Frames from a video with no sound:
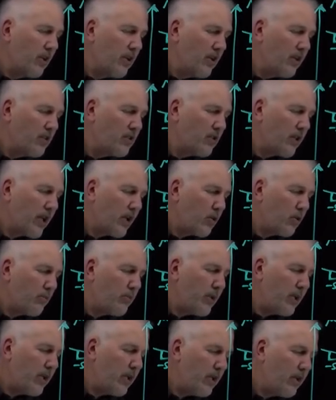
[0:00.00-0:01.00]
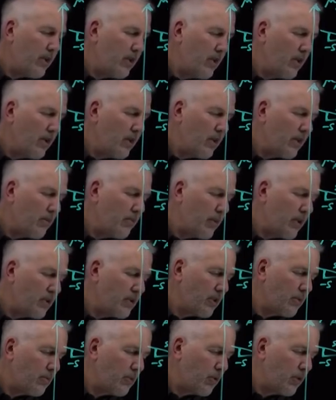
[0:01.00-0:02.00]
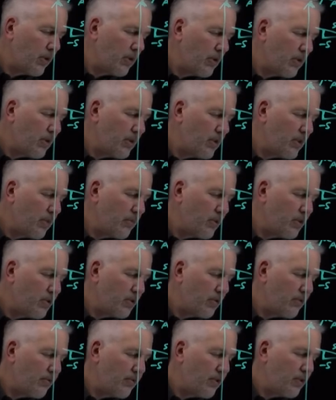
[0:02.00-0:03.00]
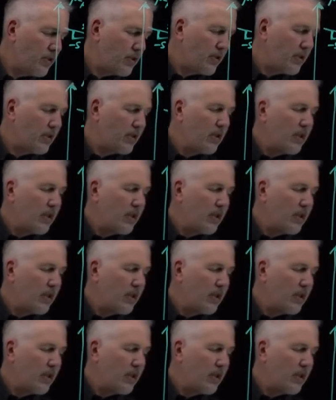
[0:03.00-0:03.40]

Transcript: So that would be the melting point, temperature of fusion.